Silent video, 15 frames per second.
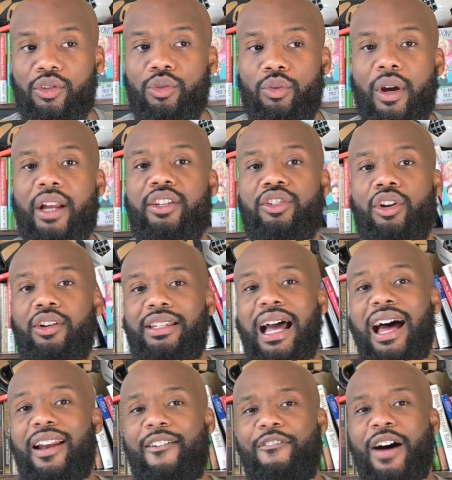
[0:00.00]
red shirts
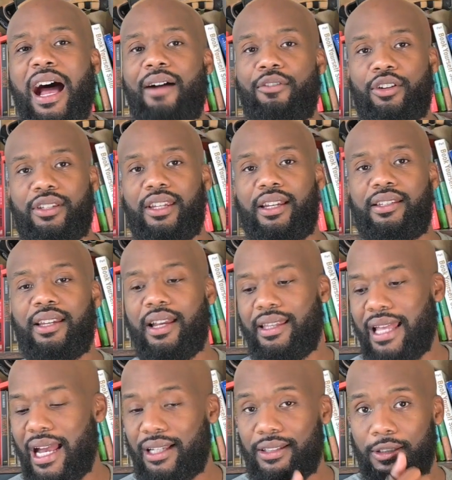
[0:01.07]
out of 5 or 6
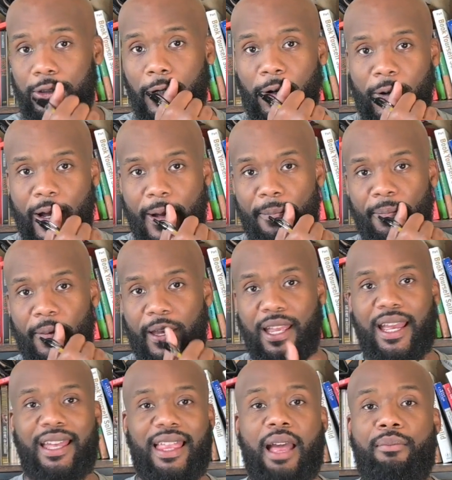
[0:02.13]
that actually showed up.
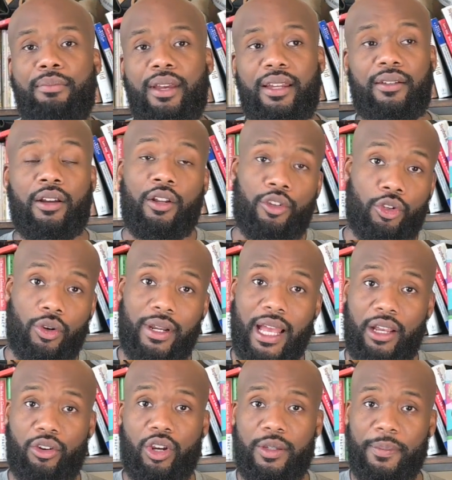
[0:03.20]
And that meant during
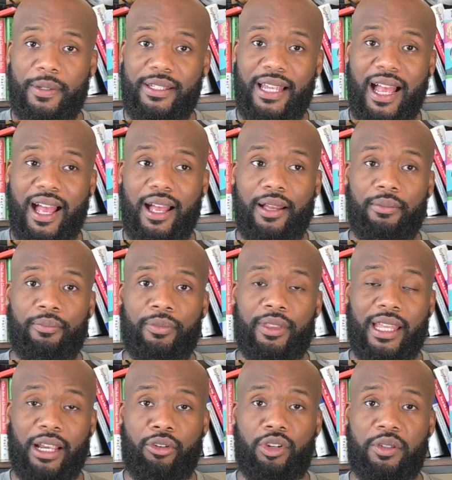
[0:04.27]
that Christmas time,
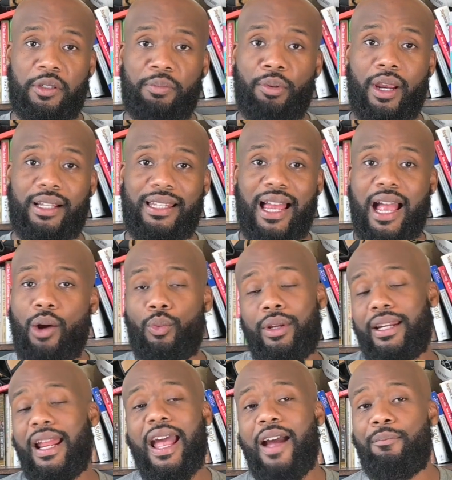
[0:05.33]
that Christmas break time, we
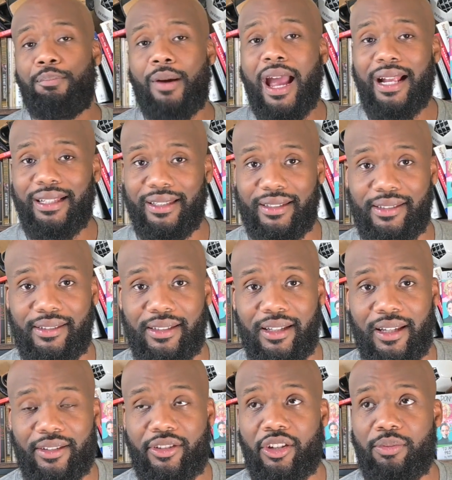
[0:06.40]
didn't have practice.
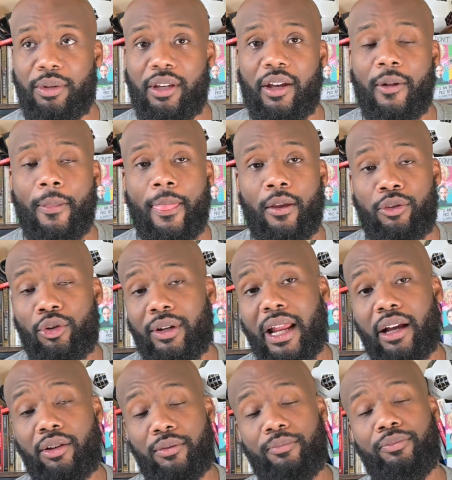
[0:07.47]
Excuse me. During
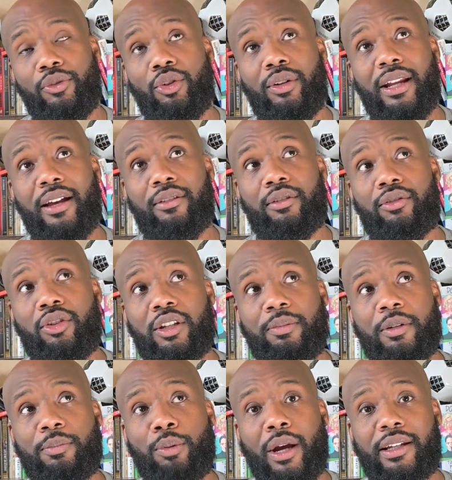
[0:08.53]
that
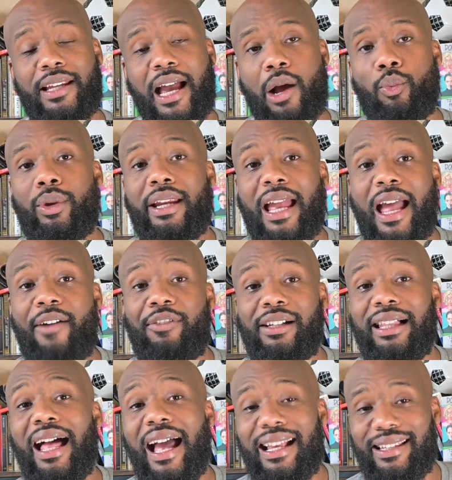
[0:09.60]
Christmas break time, we didn't have
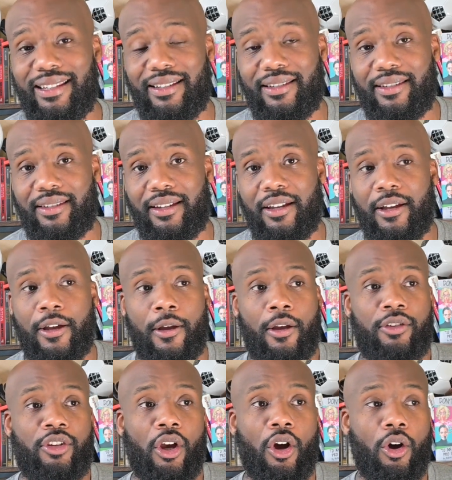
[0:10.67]
classes.
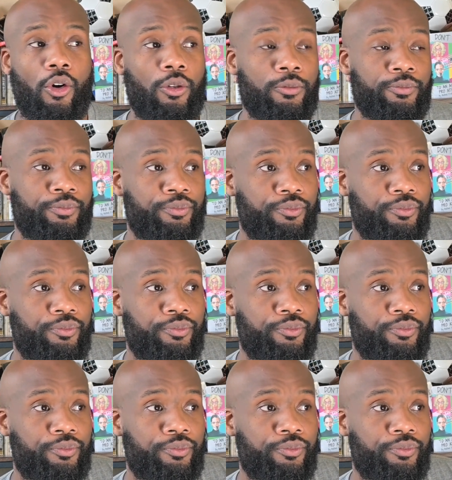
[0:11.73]
So